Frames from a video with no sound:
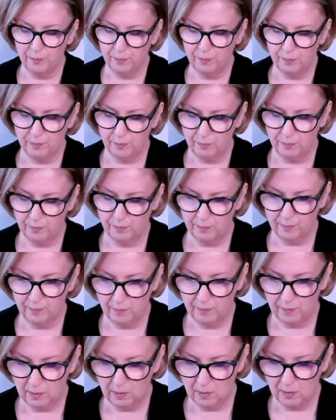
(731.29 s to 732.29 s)

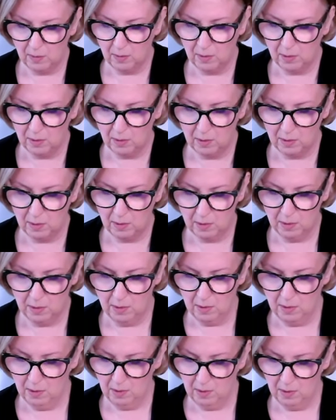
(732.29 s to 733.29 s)

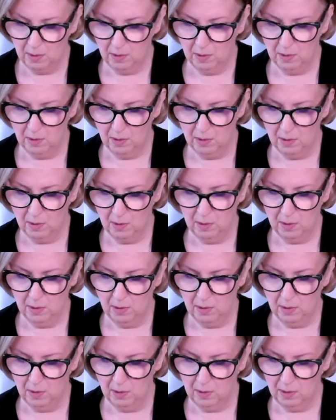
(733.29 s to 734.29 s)

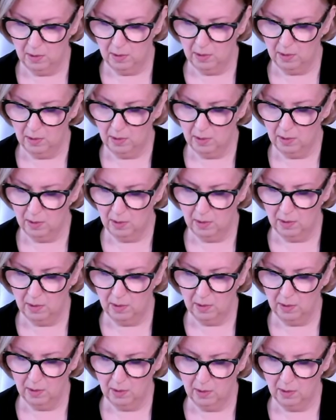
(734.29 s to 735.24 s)
(silence)